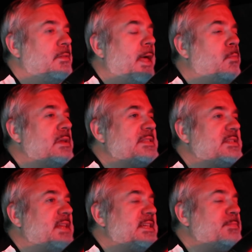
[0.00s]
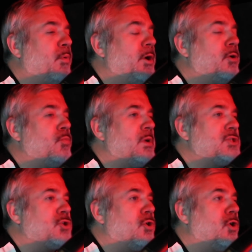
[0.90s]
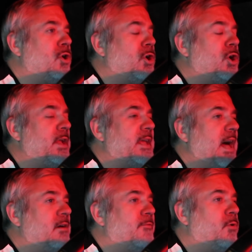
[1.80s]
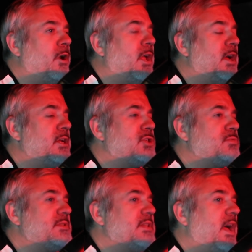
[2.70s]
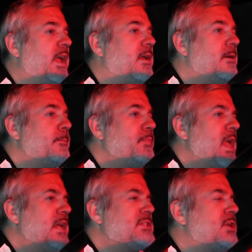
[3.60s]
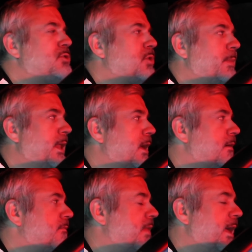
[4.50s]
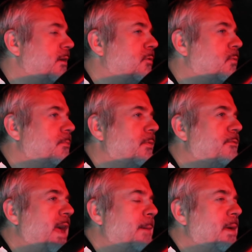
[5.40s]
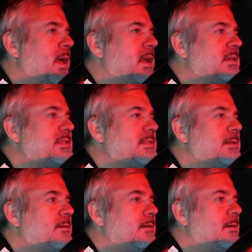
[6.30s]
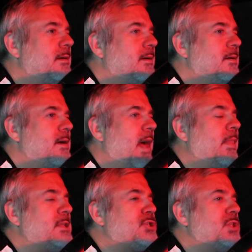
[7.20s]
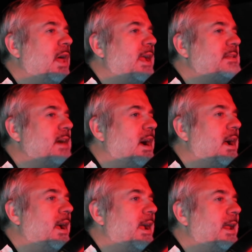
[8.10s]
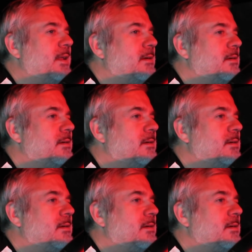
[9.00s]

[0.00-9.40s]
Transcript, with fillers: like was this like spoiled rich girl in California, and she was like social media like famous and then she like died